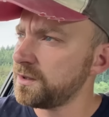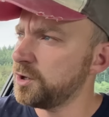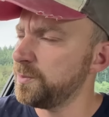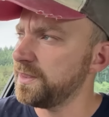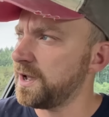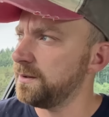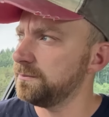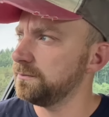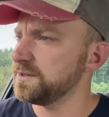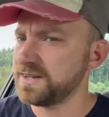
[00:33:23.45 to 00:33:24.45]
could be that.
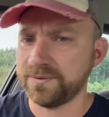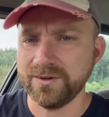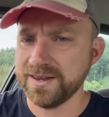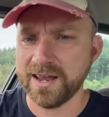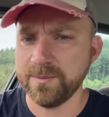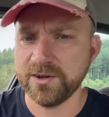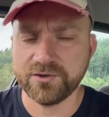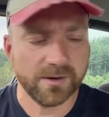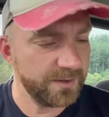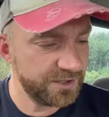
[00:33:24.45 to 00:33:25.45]
It's definitely getting a bit
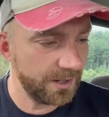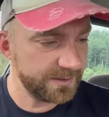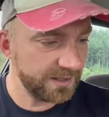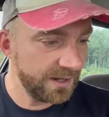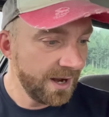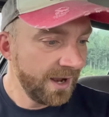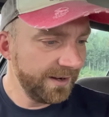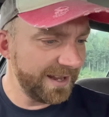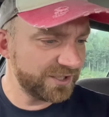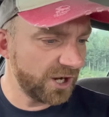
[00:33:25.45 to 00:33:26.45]
Truman Show, isn't it?
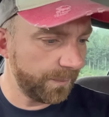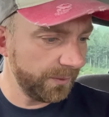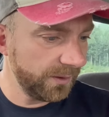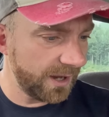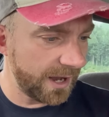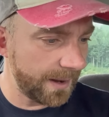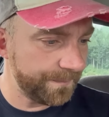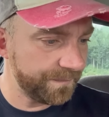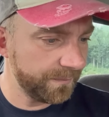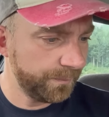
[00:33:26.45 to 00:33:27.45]
Last couple,
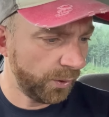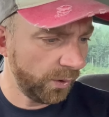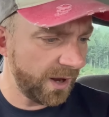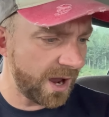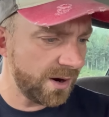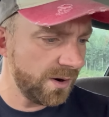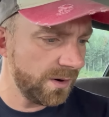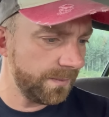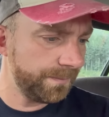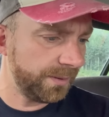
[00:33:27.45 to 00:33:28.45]
um,
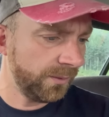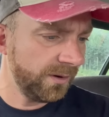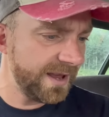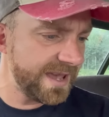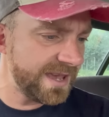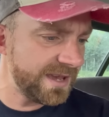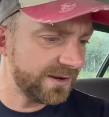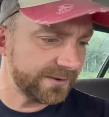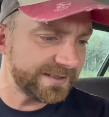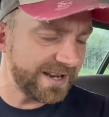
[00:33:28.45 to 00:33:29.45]
Paulo, Pauli
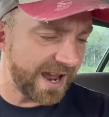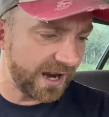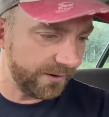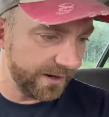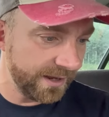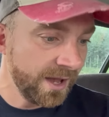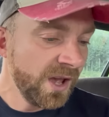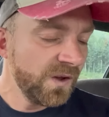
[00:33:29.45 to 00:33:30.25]
Gautieri.